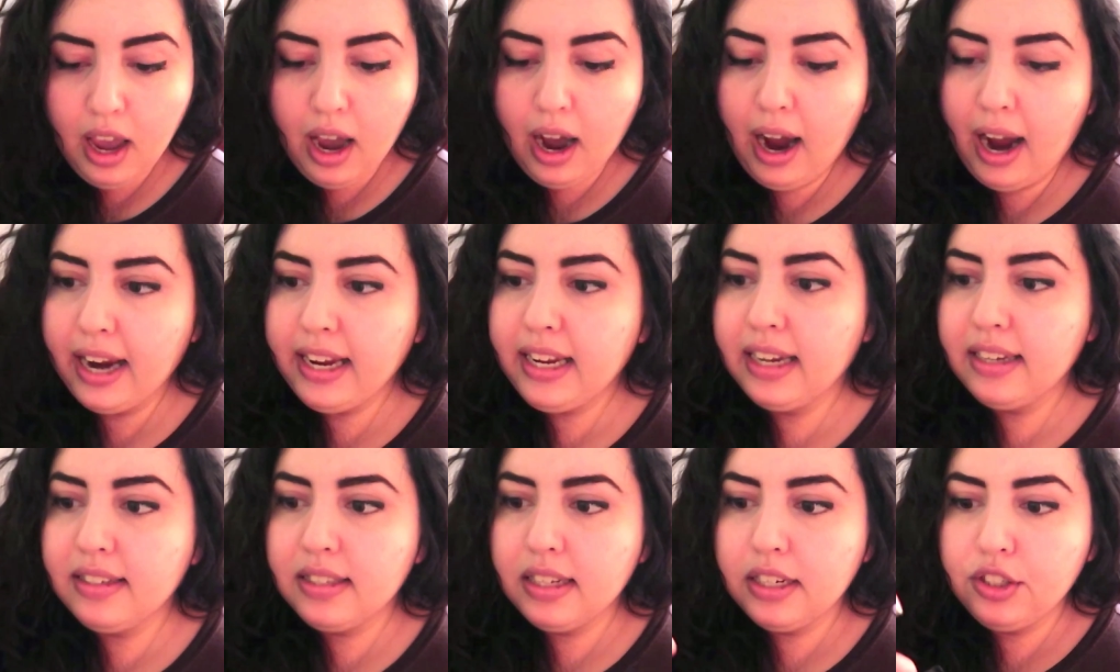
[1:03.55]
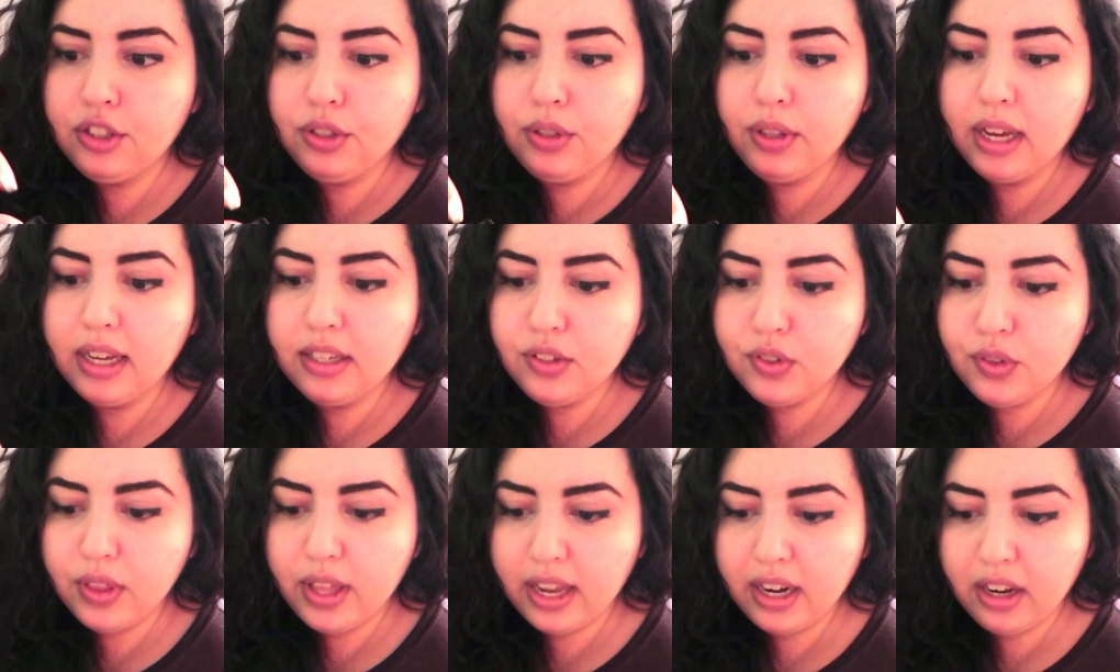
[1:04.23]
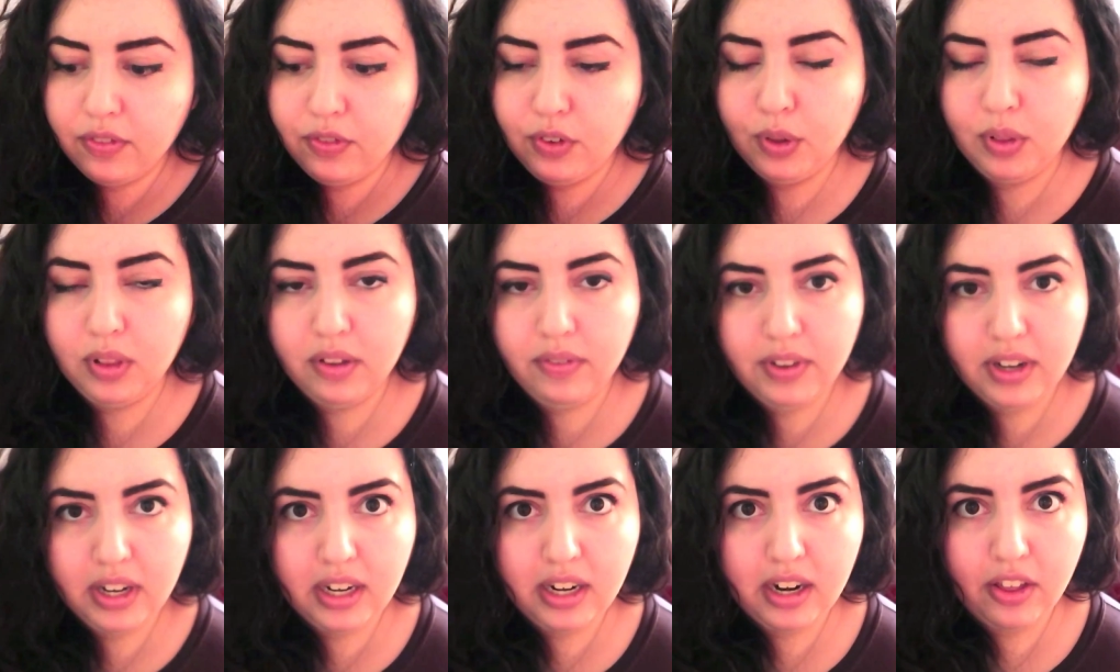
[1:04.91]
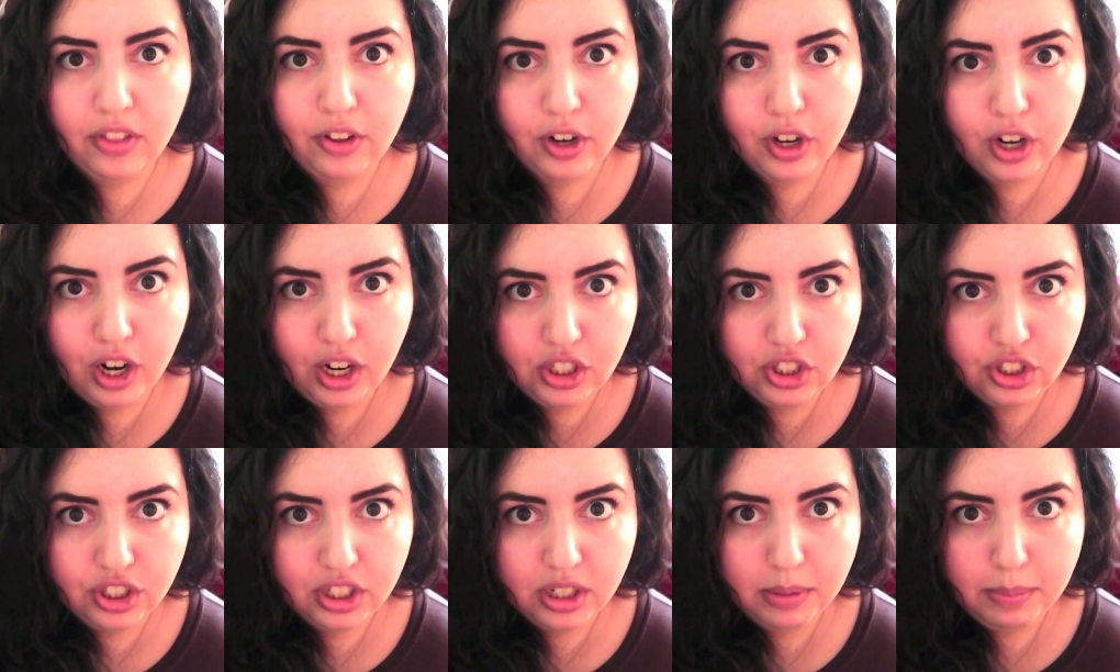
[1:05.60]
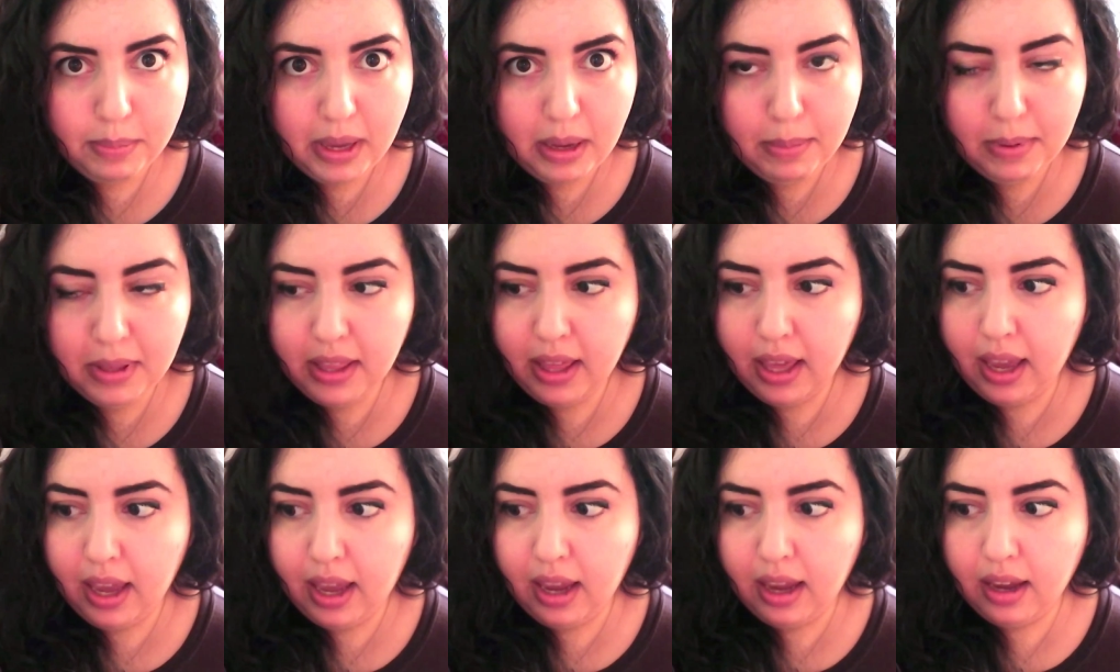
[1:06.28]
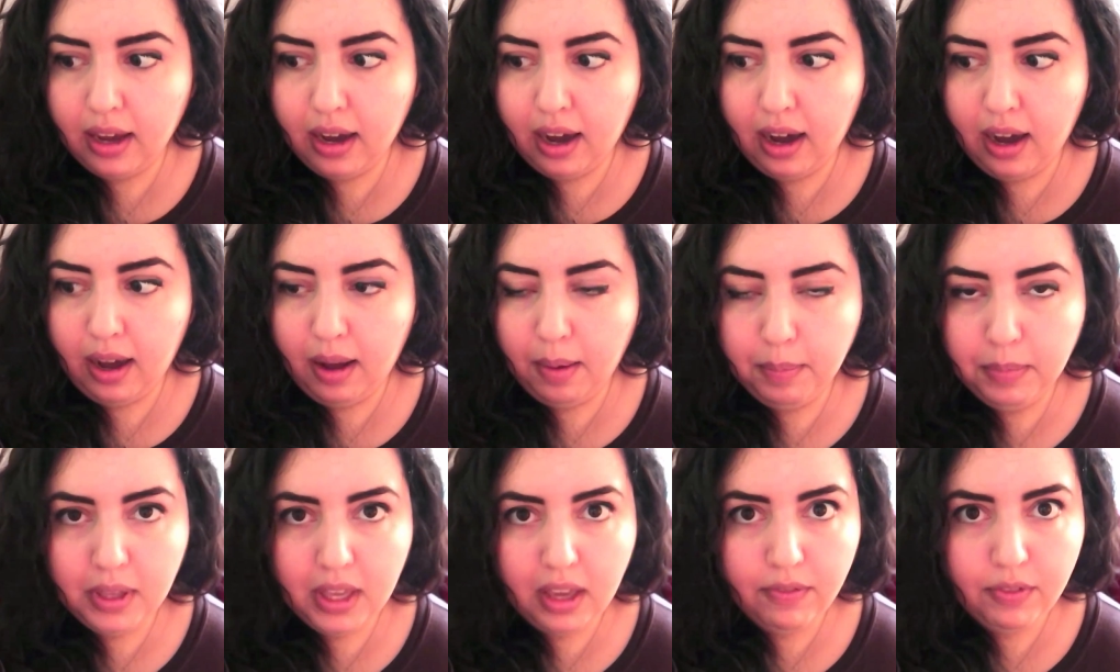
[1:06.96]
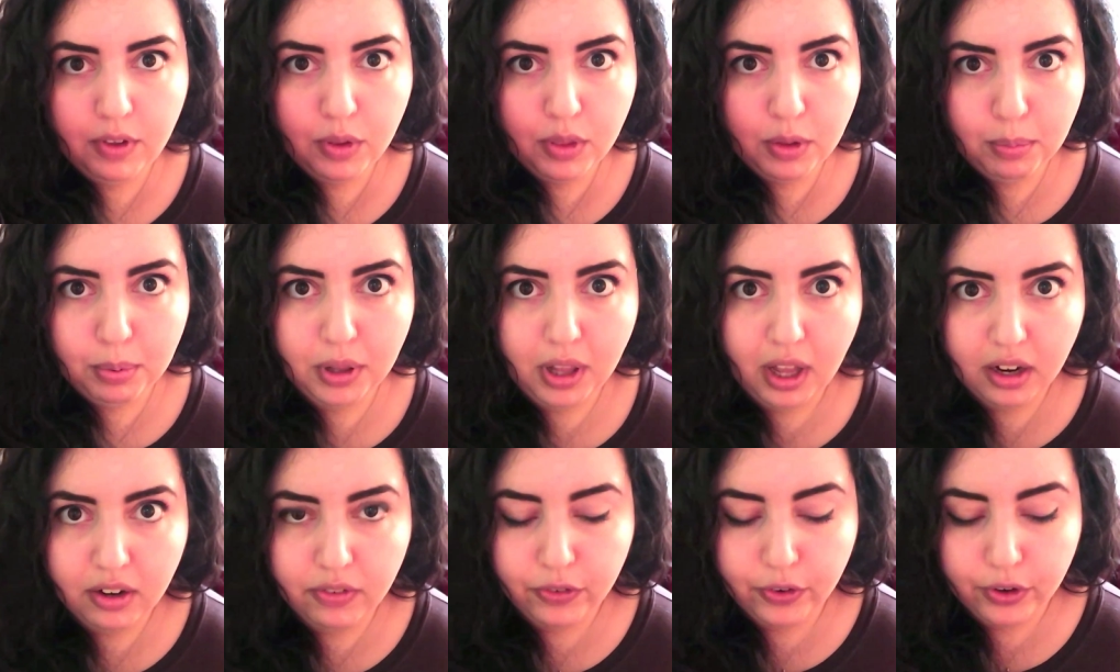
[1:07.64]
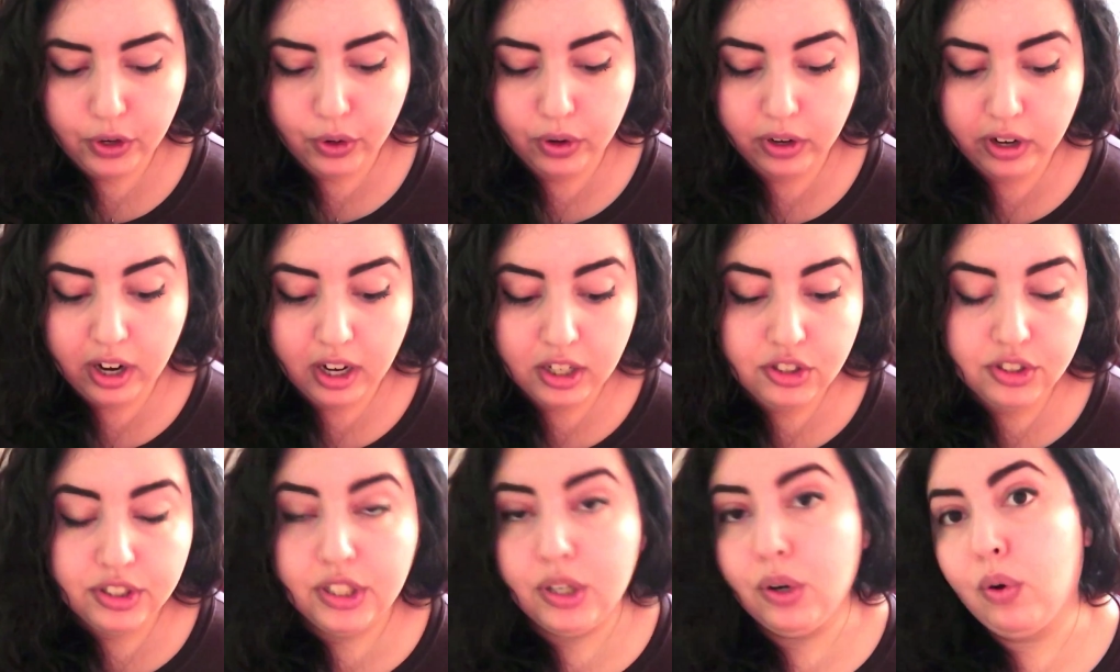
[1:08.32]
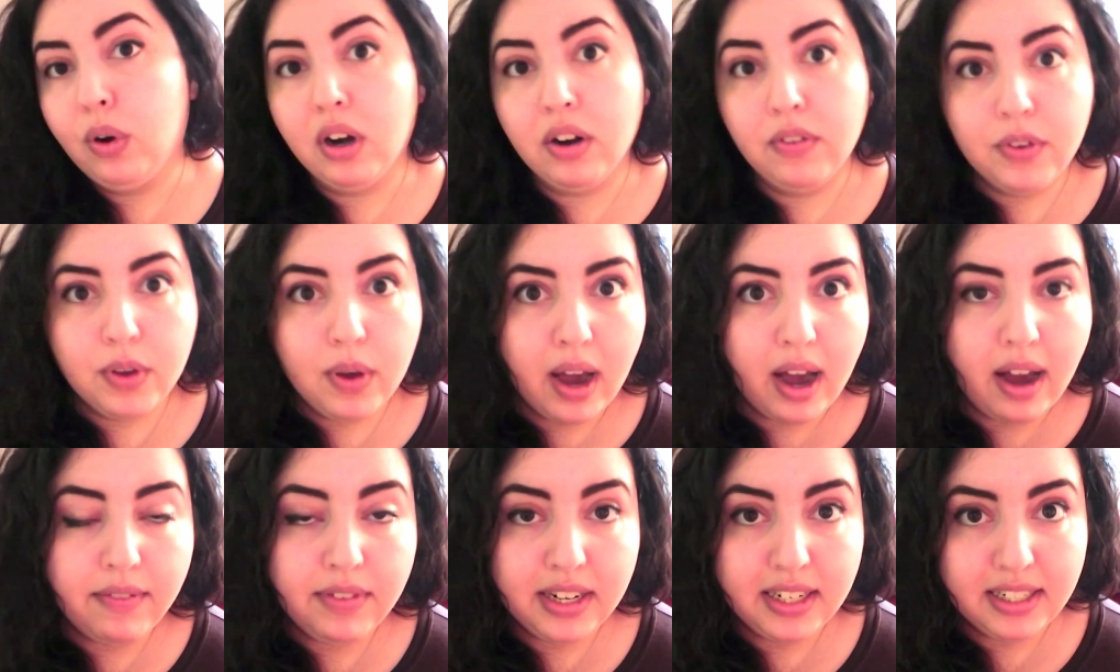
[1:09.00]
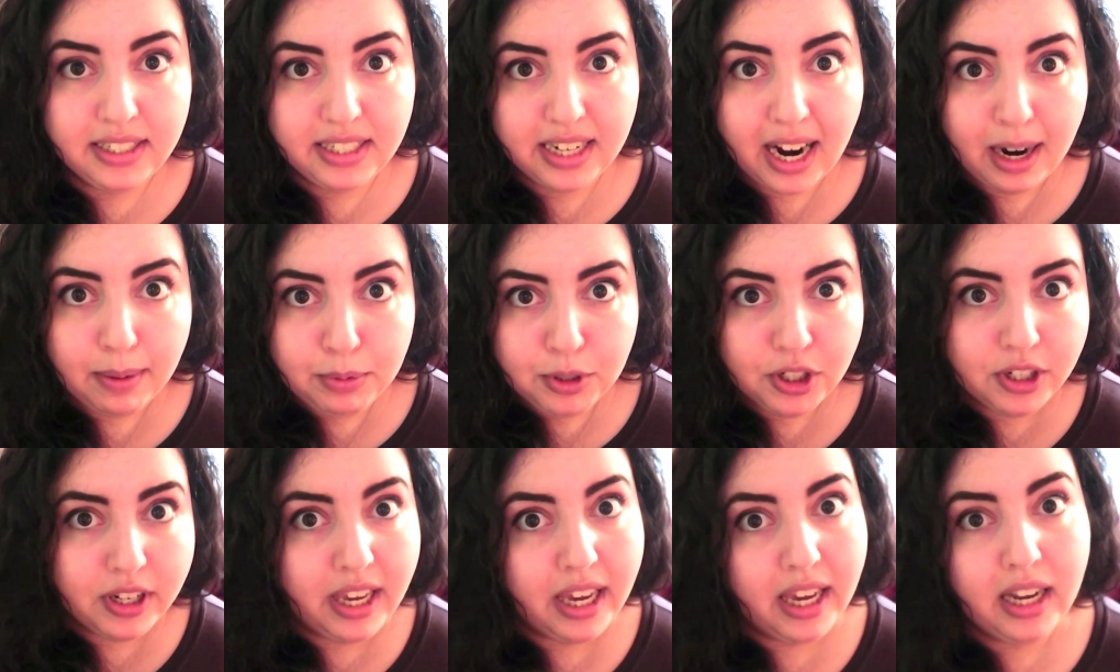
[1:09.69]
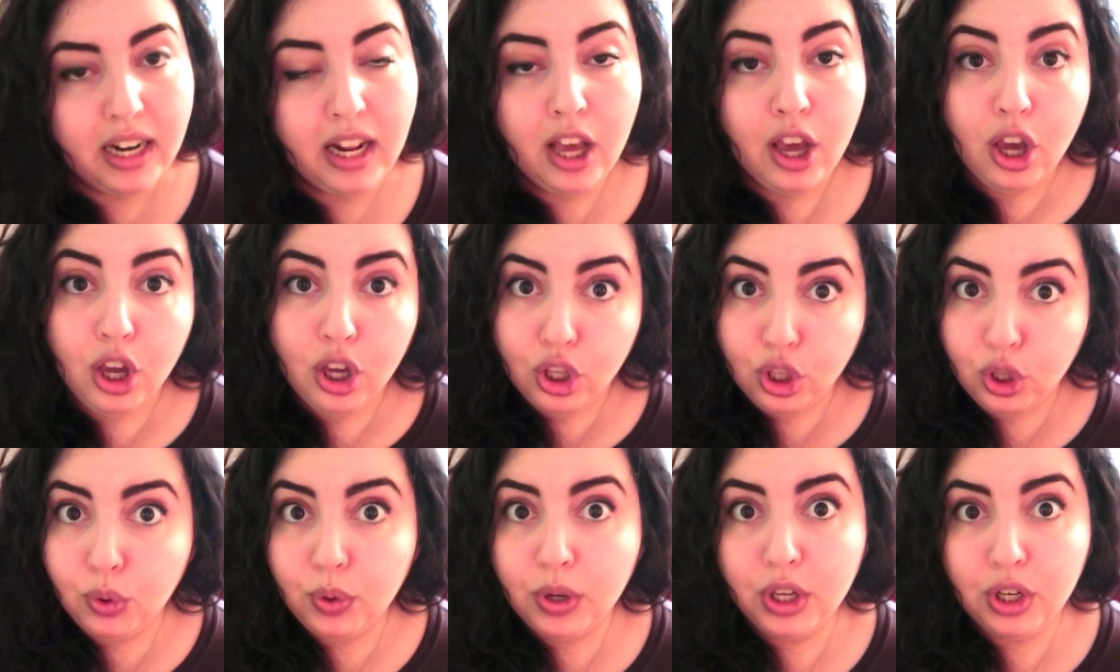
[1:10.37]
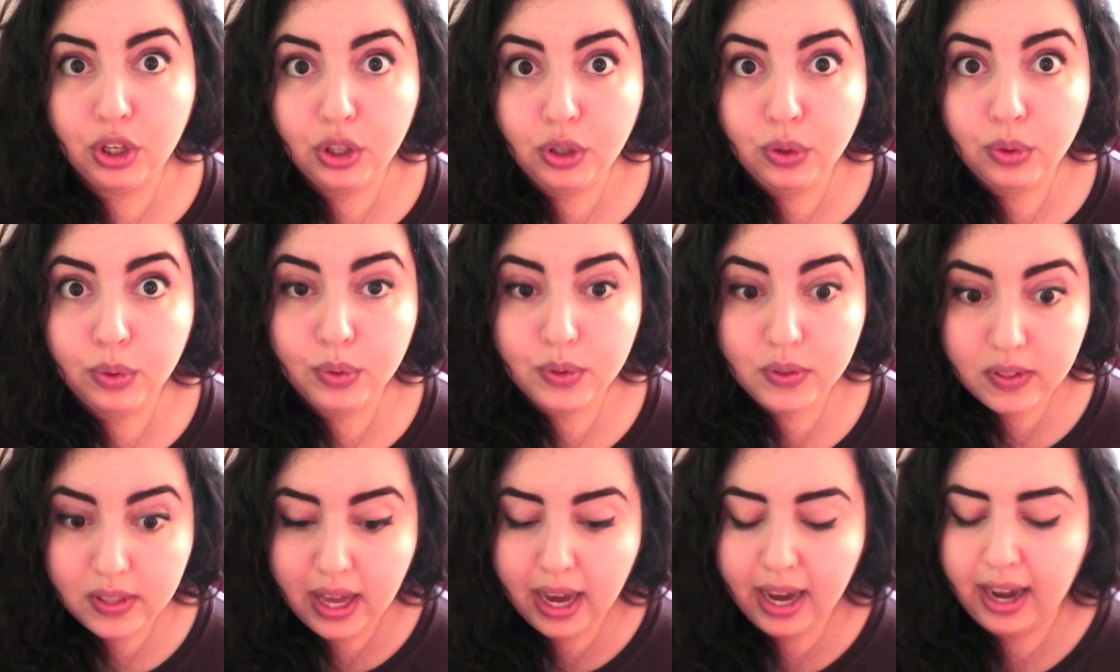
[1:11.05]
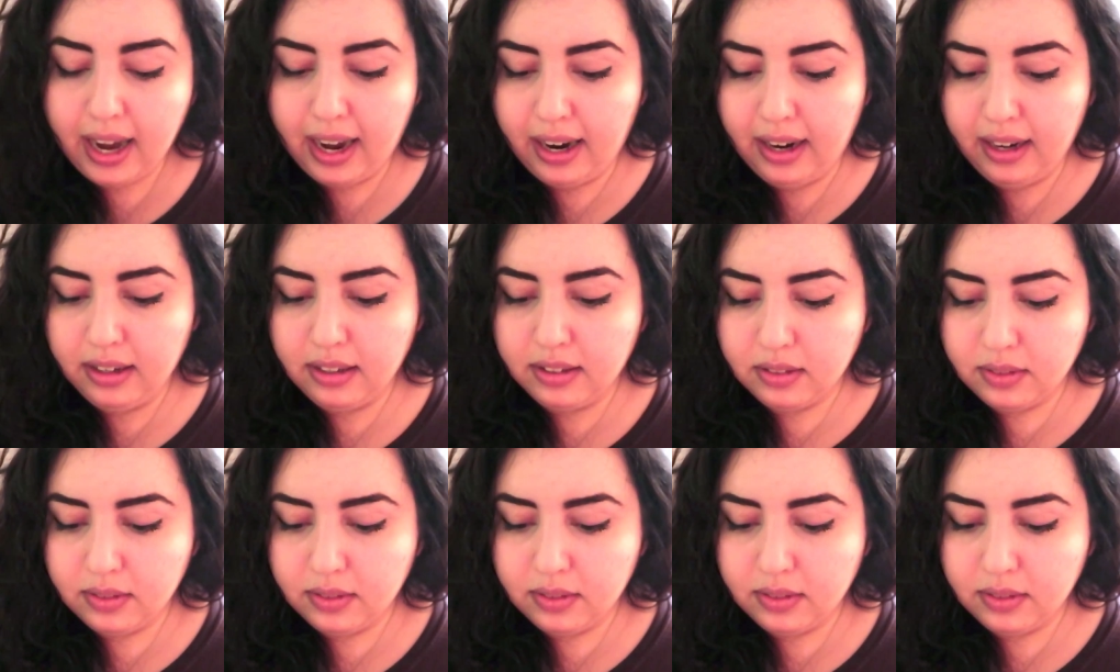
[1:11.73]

I guess they do that so that if you live in another country, maybe they give you the plug for your country, or if you have an adapter kit, you can use that.